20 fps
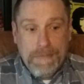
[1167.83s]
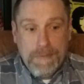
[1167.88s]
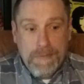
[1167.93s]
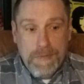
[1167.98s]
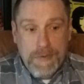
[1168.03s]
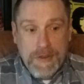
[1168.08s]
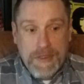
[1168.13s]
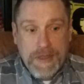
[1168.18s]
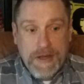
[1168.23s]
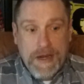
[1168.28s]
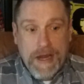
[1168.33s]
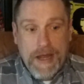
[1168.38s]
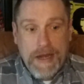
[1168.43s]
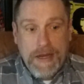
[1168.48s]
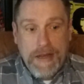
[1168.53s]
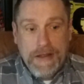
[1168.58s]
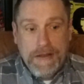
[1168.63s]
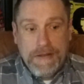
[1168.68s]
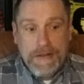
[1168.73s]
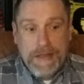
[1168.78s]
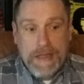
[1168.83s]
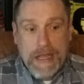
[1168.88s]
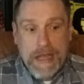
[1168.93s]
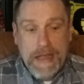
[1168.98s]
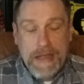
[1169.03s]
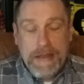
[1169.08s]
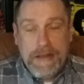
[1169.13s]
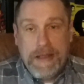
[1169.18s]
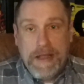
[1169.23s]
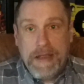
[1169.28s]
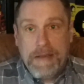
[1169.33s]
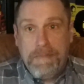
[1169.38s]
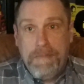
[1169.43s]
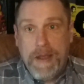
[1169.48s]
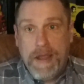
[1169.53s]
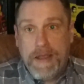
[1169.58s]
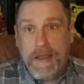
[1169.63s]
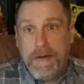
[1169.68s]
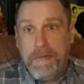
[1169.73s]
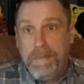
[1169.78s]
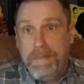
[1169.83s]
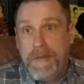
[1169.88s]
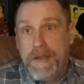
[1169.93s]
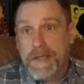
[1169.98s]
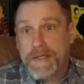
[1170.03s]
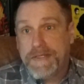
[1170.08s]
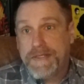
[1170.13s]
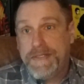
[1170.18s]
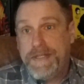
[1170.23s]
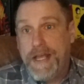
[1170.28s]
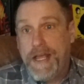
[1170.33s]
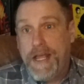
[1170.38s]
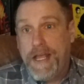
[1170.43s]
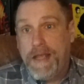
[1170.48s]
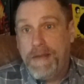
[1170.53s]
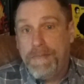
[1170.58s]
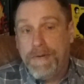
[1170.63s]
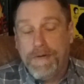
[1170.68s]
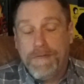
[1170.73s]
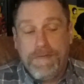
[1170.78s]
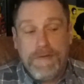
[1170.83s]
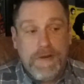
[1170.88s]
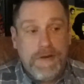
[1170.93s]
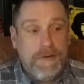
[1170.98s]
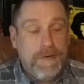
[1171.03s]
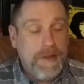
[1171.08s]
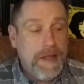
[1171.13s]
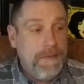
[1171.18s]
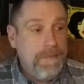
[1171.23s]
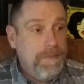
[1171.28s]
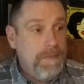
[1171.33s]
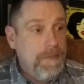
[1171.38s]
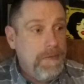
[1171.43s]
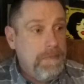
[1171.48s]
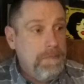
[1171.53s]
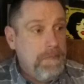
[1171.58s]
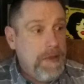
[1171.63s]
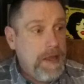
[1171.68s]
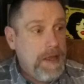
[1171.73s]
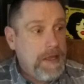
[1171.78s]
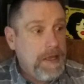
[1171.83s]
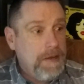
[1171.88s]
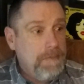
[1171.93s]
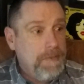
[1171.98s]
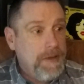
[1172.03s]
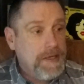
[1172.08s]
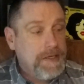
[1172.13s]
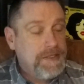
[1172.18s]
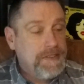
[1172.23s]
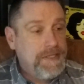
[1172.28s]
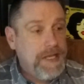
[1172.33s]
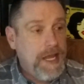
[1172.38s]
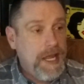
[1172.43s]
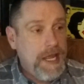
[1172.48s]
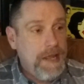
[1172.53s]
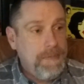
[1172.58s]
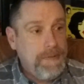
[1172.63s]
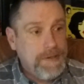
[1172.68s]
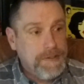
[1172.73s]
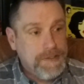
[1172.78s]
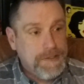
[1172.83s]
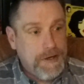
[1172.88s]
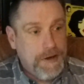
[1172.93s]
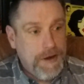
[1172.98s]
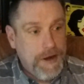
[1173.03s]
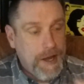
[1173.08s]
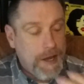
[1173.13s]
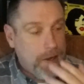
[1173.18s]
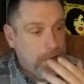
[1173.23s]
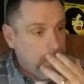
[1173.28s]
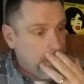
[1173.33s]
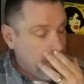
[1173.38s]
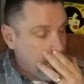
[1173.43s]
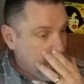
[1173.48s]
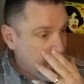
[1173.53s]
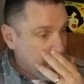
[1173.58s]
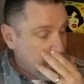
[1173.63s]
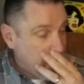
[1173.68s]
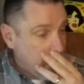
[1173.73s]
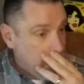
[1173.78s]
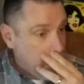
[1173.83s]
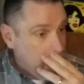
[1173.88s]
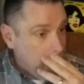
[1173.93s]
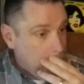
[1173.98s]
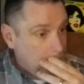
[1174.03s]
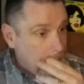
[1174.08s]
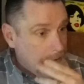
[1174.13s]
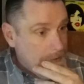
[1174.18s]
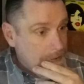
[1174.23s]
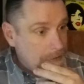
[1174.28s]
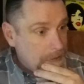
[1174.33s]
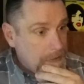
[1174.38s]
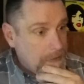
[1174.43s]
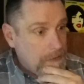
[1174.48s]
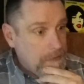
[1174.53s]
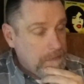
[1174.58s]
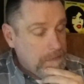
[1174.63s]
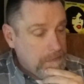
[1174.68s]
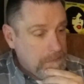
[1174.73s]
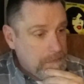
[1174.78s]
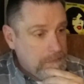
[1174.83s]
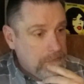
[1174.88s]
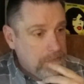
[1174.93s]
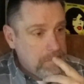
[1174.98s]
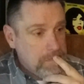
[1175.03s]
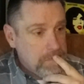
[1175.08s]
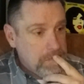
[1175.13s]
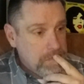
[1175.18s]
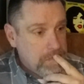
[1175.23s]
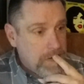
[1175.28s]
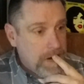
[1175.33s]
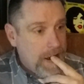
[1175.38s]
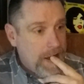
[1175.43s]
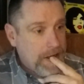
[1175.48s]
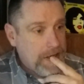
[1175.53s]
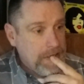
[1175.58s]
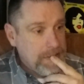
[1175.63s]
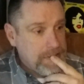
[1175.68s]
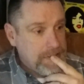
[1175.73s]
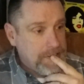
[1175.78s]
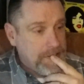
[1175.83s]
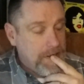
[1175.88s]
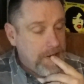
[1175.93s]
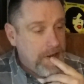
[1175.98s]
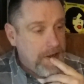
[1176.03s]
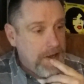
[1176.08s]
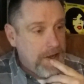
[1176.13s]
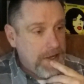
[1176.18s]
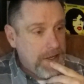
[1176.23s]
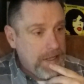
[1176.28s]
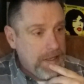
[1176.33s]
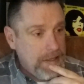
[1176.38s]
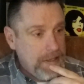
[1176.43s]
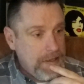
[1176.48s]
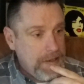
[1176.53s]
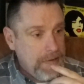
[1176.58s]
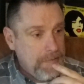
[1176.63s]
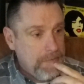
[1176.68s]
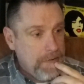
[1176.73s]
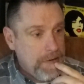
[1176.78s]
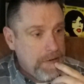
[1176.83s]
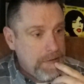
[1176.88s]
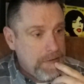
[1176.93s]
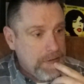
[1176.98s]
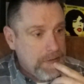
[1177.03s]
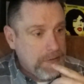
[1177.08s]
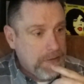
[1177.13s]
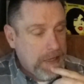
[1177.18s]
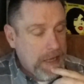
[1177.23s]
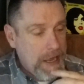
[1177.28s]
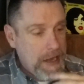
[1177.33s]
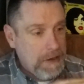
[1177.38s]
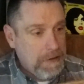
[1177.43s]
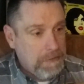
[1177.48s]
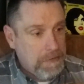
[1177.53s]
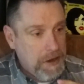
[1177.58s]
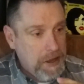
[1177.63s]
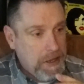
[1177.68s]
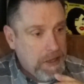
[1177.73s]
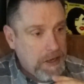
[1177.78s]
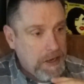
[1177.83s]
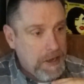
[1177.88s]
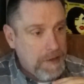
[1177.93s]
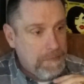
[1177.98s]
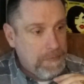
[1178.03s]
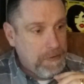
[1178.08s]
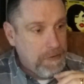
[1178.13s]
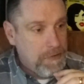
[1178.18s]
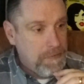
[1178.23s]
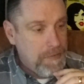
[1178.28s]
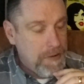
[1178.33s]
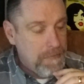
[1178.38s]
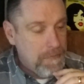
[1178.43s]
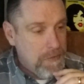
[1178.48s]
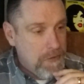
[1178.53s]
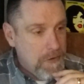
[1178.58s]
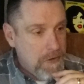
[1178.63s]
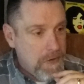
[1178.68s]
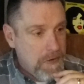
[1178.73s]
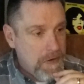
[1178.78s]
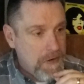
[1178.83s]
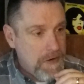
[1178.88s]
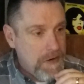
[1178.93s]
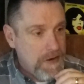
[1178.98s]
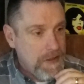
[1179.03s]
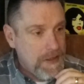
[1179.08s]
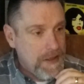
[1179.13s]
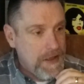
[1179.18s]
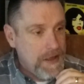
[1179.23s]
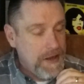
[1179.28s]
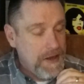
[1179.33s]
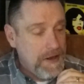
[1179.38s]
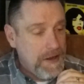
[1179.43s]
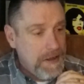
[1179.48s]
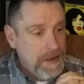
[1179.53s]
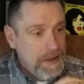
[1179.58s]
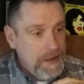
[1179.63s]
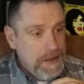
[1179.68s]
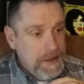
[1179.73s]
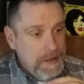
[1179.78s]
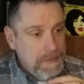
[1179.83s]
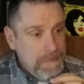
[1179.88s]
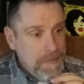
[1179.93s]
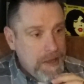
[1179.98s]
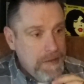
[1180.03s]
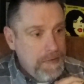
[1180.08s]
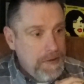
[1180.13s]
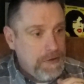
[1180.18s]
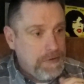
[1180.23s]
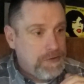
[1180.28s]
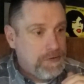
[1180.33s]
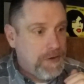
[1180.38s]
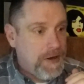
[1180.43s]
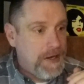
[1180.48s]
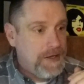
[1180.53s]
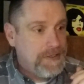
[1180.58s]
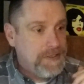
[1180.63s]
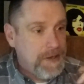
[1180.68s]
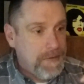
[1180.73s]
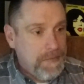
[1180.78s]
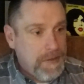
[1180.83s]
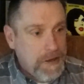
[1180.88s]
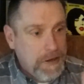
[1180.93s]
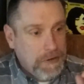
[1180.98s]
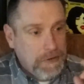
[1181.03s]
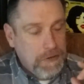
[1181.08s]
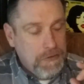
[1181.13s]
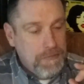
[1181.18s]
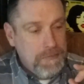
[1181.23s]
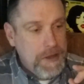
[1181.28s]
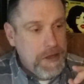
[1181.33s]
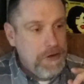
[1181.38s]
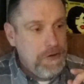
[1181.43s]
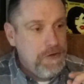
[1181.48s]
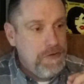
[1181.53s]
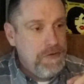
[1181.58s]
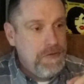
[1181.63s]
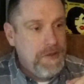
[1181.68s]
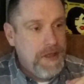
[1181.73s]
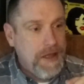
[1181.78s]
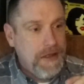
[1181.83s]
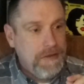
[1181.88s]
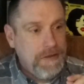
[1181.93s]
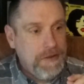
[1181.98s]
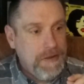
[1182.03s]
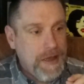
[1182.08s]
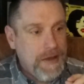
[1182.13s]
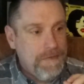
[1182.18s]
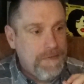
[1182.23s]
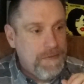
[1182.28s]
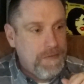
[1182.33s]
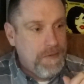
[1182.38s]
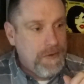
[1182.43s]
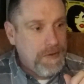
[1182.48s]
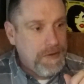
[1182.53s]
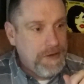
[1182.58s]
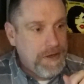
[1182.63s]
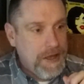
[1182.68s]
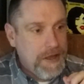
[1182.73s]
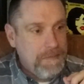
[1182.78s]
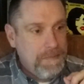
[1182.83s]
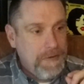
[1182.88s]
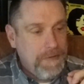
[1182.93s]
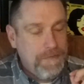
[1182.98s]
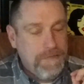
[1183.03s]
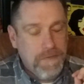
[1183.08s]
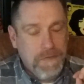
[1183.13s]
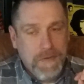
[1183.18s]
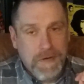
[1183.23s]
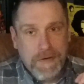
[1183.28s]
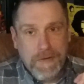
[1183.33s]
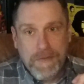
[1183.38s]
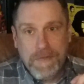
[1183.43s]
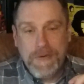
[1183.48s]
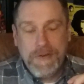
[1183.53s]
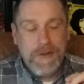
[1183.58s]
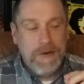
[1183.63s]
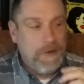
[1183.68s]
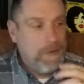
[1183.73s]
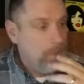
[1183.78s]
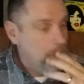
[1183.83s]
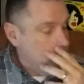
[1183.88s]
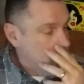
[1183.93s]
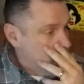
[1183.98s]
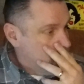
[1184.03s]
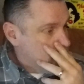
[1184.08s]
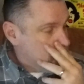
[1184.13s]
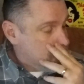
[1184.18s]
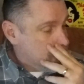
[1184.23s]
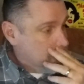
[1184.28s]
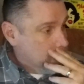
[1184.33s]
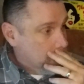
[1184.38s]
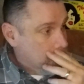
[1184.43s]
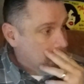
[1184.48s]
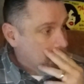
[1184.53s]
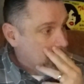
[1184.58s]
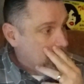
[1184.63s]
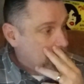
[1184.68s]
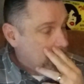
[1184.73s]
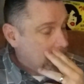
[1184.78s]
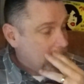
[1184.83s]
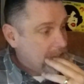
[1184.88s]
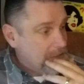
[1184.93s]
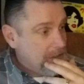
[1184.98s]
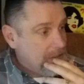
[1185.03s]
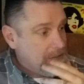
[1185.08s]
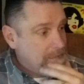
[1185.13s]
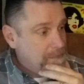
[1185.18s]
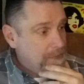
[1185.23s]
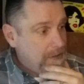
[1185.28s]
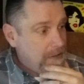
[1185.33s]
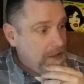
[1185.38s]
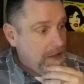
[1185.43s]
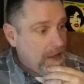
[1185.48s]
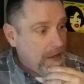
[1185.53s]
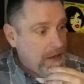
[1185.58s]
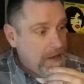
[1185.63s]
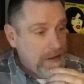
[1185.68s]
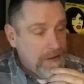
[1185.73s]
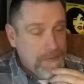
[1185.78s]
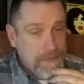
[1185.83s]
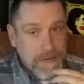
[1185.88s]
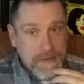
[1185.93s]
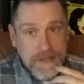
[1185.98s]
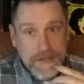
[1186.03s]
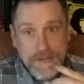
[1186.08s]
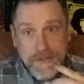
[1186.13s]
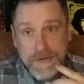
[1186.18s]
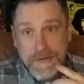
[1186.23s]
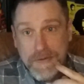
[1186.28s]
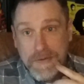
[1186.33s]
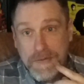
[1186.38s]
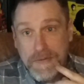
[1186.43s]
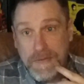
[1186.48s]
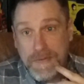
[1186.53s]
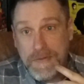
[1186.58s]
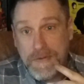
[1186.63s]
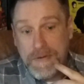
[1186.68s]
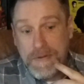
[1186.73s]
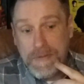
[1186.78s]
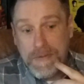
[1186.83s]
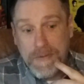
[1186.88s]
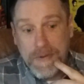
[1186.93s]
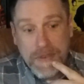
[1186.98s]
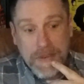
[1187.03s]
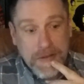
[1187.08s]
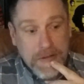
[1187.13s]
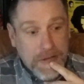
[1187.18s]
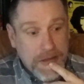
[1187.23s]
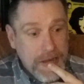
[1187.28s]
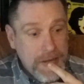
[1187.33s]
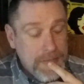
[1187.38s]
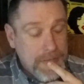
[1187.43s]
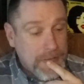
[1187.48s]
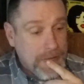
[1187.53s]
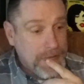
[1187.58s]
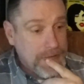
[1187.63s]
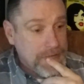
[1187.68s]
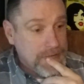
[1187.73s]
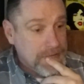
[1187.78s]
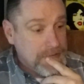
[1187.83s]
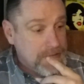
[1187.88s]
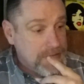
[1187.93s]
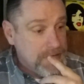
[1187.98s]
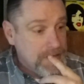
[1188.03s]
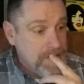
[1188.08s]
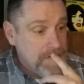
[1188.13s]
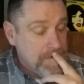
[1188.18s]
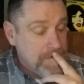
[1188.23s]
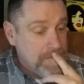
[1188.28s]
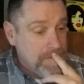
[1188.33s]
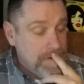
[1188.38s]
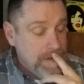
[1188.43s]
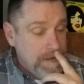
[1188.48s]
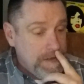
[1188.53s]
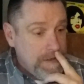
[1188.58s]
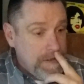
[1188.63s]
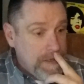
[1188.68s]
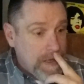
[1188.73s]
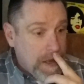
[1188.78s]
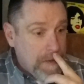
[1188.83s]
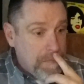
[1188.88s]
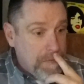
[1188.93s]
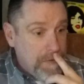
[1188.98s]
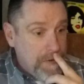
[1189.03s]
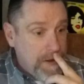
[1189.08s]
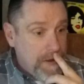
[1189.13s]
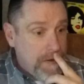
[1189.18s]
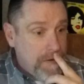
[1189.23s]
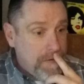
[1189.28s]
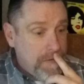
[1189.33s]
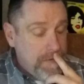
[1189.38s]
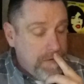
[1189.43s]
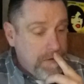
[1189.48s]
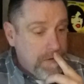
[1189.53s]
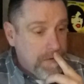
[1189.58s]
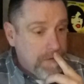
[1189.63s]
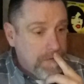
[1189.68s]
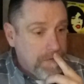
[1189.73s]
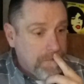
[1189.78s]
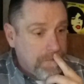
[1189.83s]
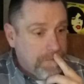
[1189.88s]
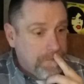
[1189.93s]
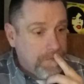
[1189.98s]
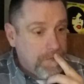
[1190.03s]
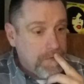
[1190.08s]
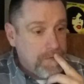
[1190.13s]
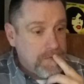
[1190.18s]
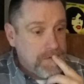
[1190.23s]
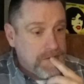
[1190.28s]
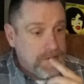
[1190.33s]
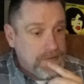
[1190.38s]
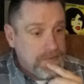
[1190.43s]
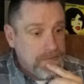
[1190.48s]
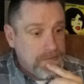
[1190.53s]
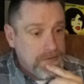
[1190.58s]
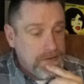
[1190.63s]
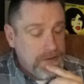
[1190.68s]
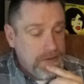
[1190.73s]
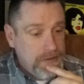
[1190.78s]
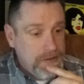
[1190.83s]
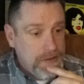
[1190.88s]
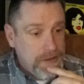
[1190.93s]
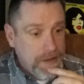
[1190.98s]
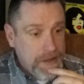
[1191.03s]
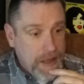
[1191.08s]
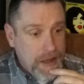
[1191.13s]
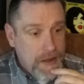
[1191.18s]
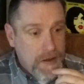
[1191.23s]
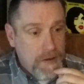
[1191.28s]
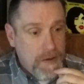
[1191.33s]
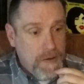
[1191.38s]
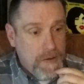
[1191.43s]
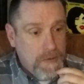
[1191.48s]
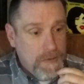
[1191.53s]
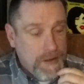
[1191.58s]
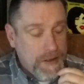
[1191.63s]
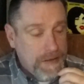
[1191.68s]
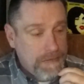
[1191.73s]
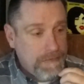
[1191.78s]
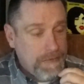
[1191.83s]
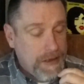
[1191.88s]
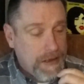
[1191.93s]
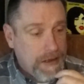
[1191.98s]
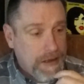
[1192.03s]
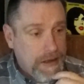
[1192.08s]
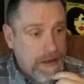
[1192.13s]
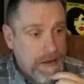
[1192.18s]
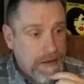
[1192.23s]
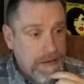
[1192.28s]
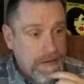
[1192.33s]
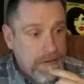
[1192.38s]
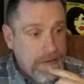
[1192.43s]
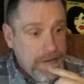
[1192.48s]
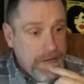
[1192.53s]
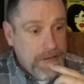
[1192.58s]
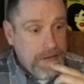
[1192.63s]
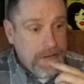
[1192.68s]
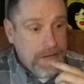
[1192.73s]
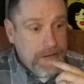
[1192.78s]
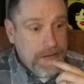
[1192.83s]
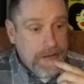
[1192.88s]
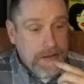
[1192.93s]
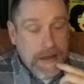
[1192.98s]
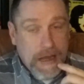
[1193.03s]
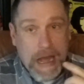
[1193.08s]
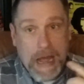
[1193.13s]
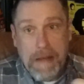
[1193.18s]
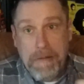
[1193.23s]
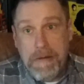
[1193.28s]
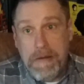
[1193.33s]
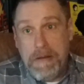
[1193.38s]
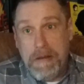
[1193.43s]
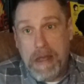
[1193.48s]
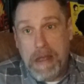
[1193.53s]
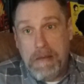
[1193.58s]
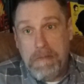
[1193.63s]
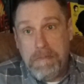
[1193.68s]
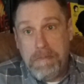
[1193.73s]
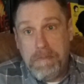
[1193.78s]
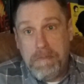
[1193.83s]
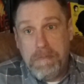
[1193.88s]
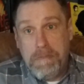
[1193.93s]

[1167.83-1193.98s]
with an idea, uh, kind of like making a mixtape of, you know, that making a mixtape, you start out with a rock and song and then you uh, kind of crank it up a little bit more. And then, maybe try something a little bit new that you haven't really done before you know so i mean that, that's been the idea with Sioux uh, with the label is you know i put out you know the first the y'all uh i i